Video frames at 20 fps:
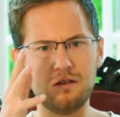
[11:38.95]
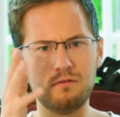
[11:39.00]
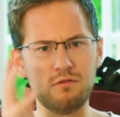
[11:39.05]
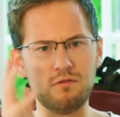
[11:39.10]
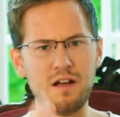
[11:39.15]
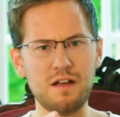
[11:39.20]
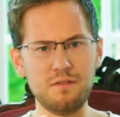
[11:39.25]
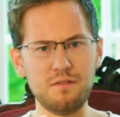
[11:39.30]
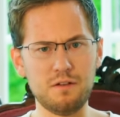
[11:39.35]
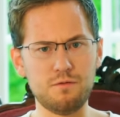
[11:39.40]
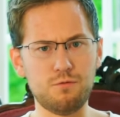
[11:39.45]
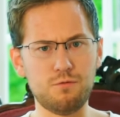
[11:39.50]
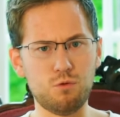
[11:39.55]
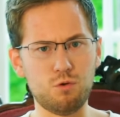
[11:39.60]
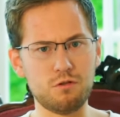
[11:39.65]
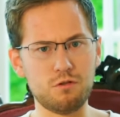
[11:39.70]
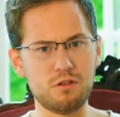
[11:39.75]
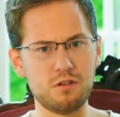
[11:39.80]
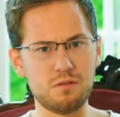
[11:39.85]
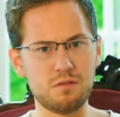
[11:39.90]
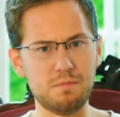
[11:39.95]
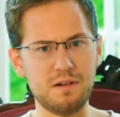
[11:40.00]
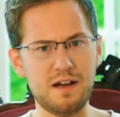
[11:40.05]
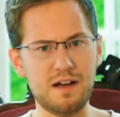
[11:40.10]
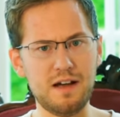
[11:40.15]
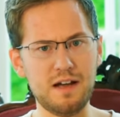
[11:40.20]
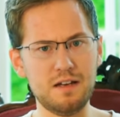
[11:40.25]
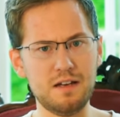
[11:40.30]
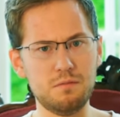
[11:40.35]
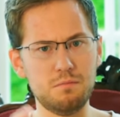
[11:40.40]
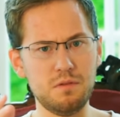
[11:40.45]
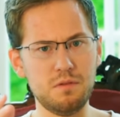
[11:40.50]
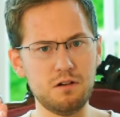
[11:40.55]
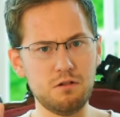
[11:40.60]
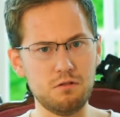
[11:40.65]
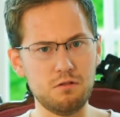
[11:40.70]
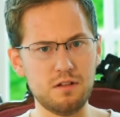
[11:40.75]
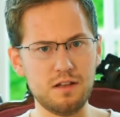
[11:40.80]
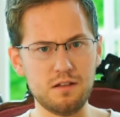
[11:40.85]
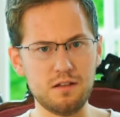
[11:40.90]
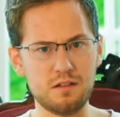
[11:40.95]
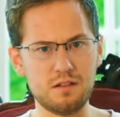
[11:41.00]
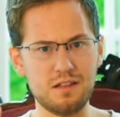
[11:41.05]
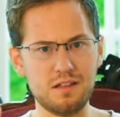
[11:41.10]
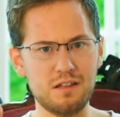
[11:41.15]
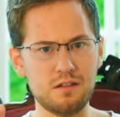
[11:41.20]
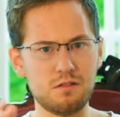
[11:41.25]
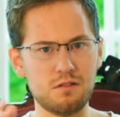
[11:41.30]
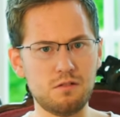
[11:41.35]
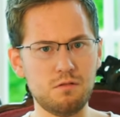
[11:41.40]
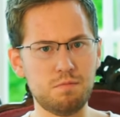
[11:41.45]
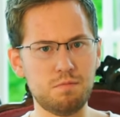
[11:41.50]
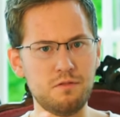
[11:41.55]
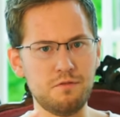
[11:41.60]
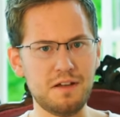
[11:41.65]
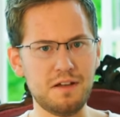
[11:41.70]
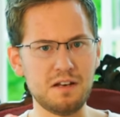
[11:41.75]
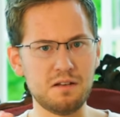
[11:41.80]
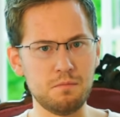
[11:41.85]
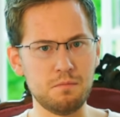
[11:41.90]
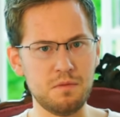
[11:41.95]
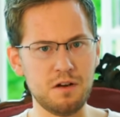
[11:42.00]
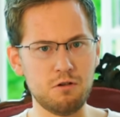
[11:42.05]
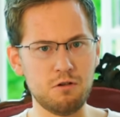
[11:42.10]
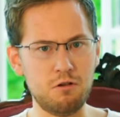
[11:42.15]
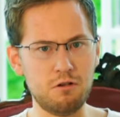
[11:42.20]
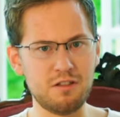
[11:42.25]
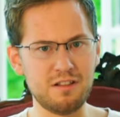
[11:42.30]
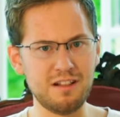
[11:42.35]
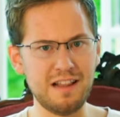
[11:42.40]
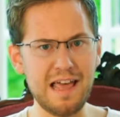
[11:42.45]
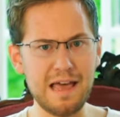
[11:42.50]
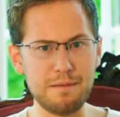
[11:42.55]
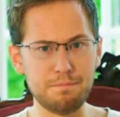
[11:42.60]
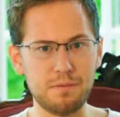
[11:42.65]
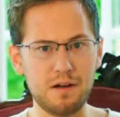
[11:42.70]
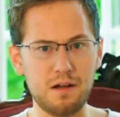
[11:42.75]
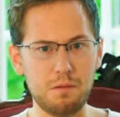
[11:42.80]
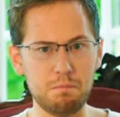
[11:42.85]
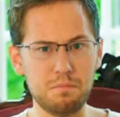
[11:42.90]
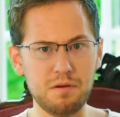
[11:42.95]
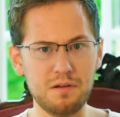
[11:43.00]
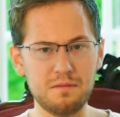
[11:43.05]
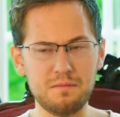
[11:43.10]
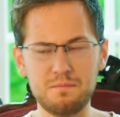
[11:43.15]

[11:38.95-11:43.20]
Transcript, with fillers: driving forces behind mirrorless is to prevent mirror slap up.